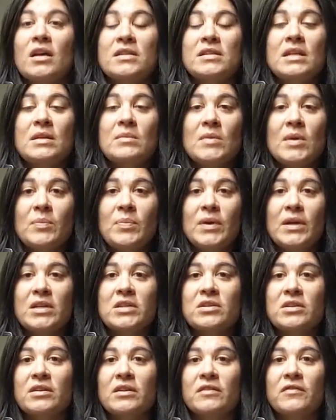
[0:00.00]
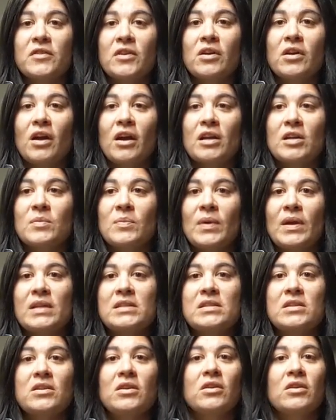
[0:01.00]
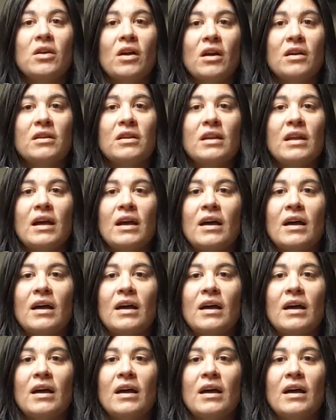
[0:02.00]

send me a picture of your garden beds and your garden.